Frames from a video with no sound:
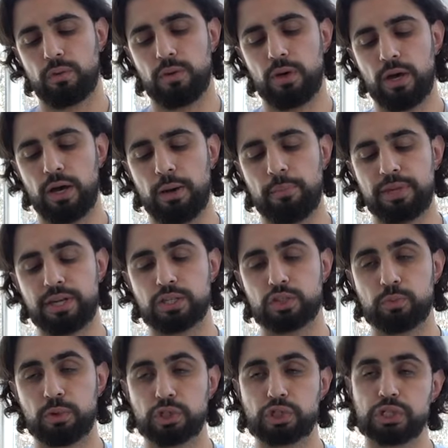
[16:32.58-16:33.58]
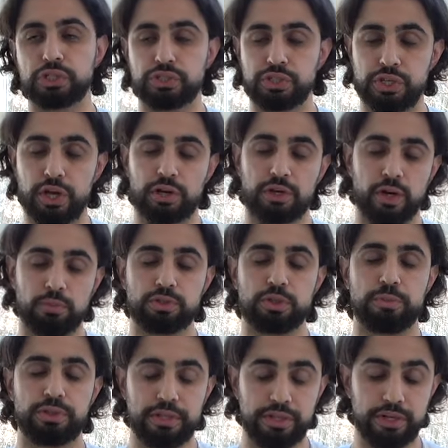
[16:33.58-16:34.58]
uh, because merchants did not come to
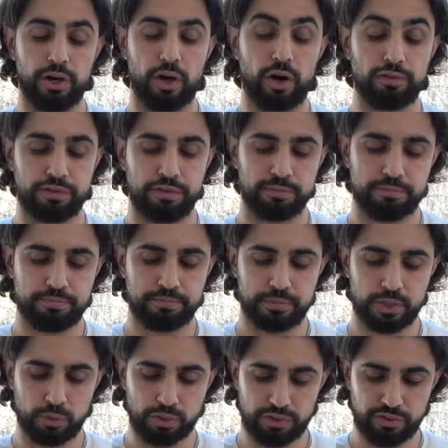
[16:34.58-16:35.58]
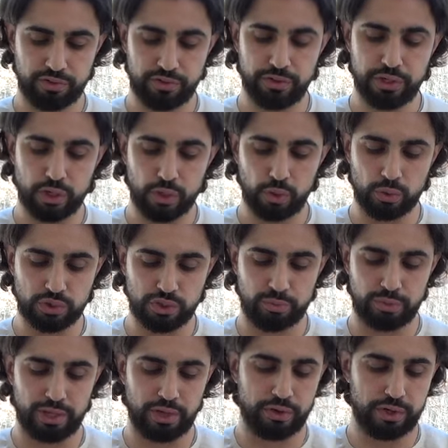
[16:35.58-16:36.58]
Medina often. There was a very close
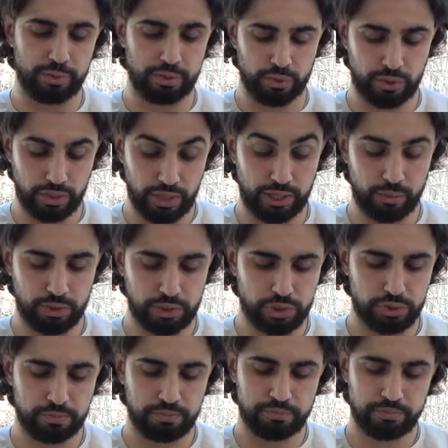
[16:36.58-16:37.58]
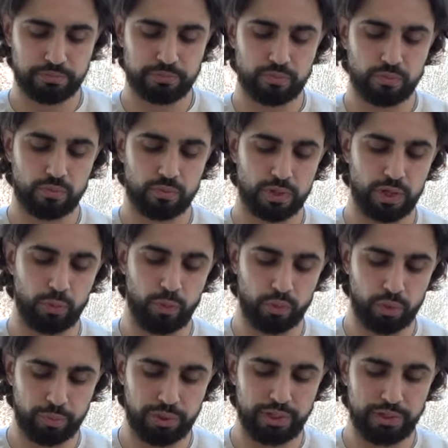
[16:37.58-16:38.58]
similarity between the language. I won't
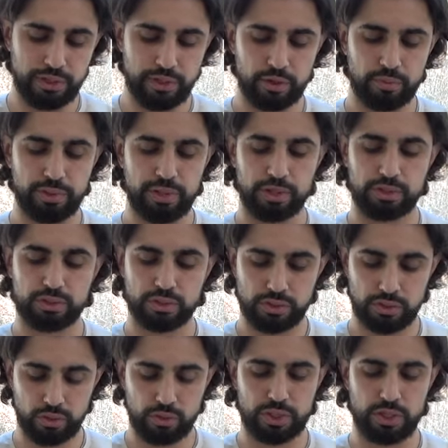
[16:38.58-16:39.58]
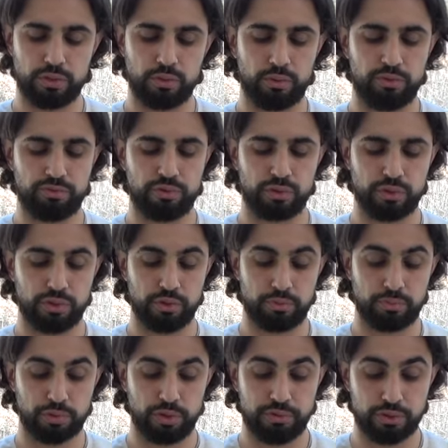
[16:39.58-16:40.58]
repeat it here because you can refer to the
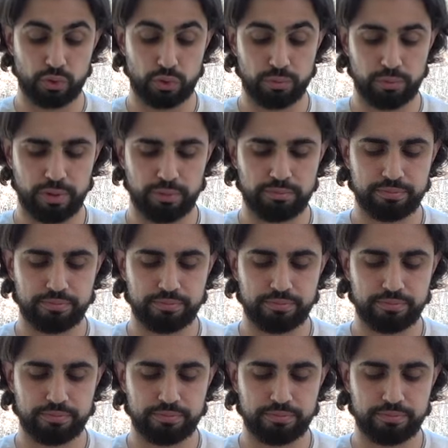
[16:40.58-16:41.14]
previous khutbah.